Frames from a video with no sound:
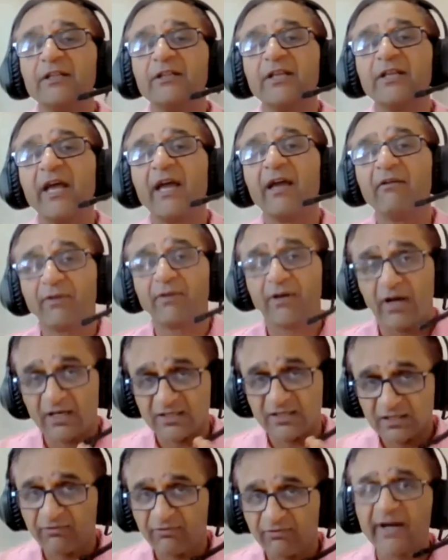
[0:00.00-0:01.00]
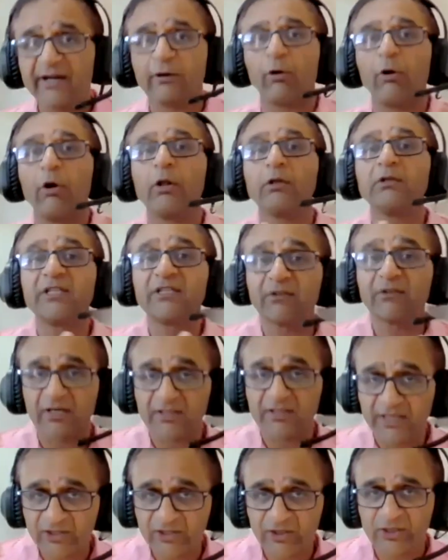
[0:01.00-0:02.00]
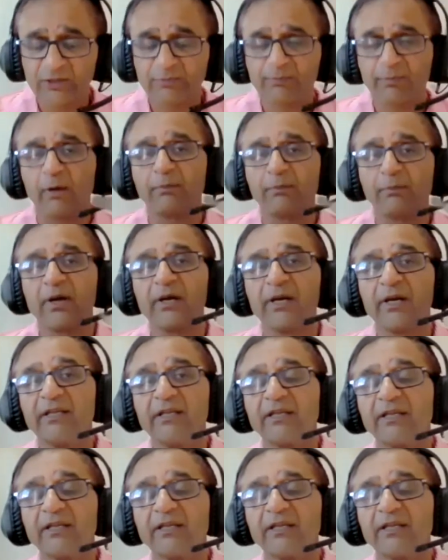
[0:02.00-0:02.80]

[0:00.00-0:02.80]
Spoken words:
They have classified all the transactions properly.